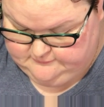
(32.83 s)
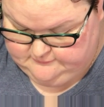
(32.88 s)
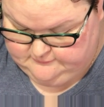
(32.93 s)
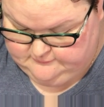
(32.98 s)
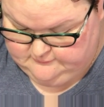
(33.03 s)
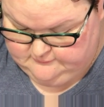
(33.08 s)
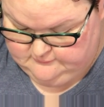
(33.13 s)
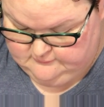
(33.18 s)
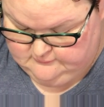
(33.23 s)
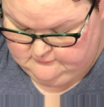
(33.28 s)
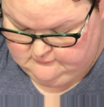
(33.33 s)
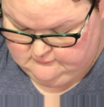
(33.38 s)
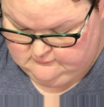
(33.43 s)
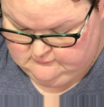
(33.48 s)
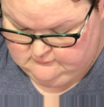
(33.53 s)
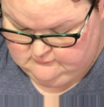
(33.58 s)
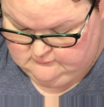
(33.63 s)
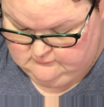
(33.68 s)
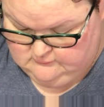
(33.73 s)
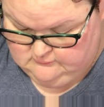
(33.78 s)

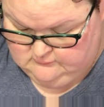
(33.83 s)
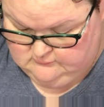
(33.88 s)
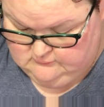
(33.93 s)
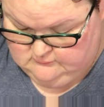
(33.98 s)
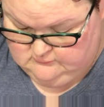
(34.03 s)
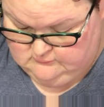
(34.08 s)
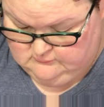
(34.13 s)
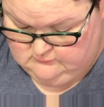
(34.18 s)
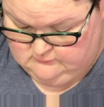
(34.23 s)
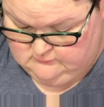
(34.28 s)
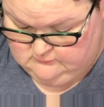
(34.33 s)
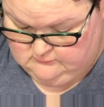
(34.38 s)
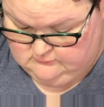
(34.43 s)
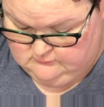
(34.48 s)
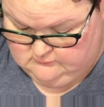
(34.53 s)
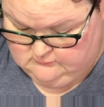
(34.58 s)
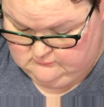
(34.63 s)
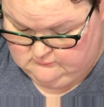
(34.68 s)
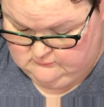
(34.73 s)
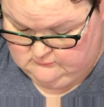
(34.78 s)

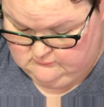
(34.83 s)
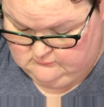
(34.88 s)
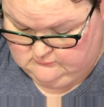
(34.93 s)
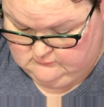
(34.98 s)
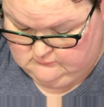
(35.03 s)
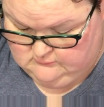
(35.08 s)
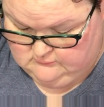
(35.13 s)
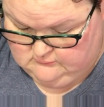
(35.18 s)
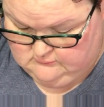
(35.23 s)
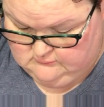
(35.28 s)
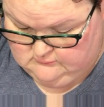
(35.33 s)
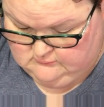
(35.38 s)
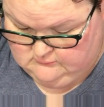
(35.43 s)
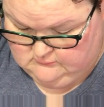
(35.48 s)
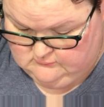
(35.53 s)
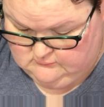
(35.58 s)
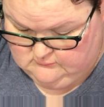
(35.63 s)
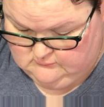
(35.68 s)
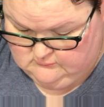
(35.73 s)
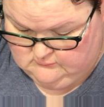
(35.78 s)

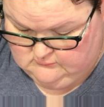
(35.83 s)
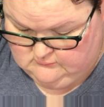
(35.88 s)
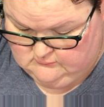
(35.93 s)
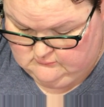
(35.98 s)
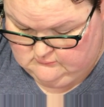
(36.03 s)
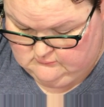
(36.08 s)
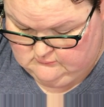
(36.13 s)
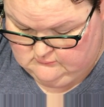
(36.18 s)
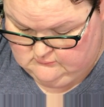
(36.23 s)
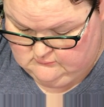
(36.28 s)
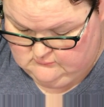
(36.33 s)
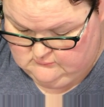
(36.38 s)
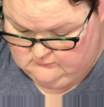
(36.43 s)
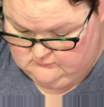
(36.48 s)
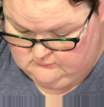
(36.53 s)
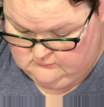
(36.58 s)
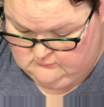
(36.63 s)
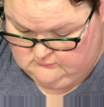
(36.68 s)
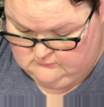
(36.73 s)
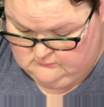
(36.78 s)

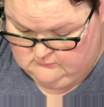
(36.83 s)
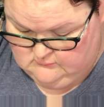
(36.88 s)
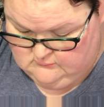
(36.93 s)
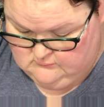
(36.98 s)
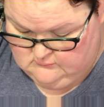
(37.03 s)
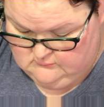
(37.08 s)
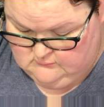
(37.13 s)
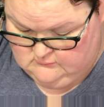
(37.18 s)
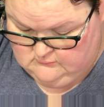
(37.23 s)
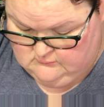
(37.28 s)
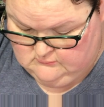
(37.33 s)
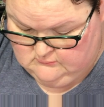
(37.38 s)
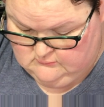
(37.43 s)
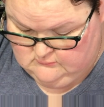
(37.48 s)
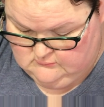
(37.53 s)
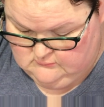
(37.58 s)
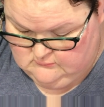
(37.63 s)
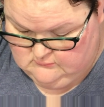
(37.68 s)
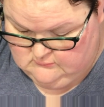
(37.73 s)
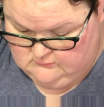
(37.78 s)

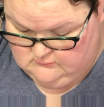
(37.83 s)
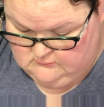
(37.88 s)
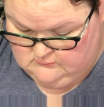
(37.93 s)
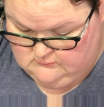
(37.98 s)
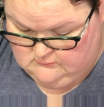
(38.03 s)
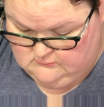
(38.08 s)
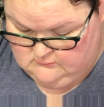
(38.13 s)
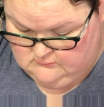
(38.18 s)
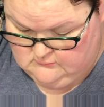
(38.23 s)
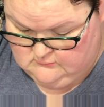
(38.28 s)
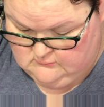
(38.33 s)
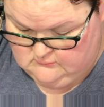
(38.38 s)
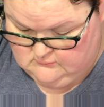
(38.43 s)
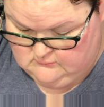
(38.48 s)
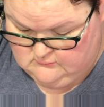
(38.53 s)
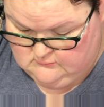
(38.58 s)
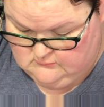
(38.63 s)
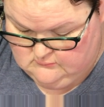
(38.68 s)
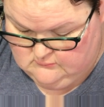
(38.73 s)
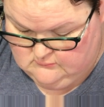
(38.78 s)

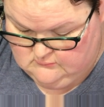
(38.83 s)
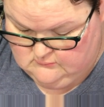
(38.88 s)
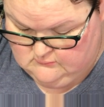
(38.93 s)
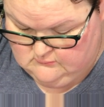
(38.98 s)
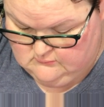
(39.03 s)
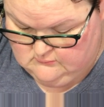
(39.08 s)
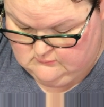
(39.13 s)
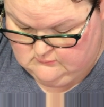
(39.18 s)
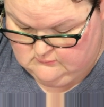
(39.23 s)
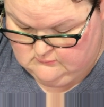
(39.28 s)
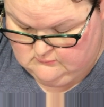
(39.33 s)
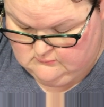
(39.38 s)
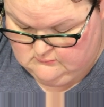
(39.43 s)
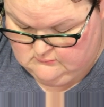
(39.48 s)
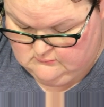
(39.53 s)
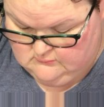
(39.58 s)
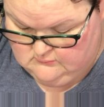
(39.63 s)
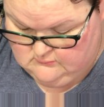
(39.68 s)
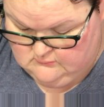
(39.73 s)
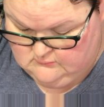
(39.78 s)

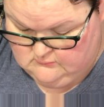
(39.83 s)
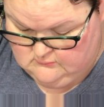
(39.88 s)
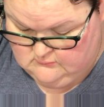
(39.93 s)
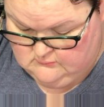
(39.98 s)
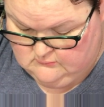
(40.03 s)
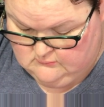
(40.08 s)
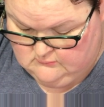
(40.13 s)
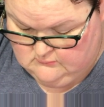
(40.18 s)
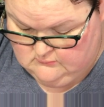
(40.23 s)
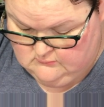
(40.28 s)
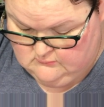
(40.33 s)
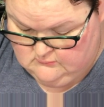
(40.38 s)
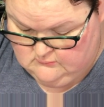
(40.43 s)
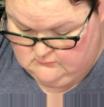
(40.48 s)
Nothing is said.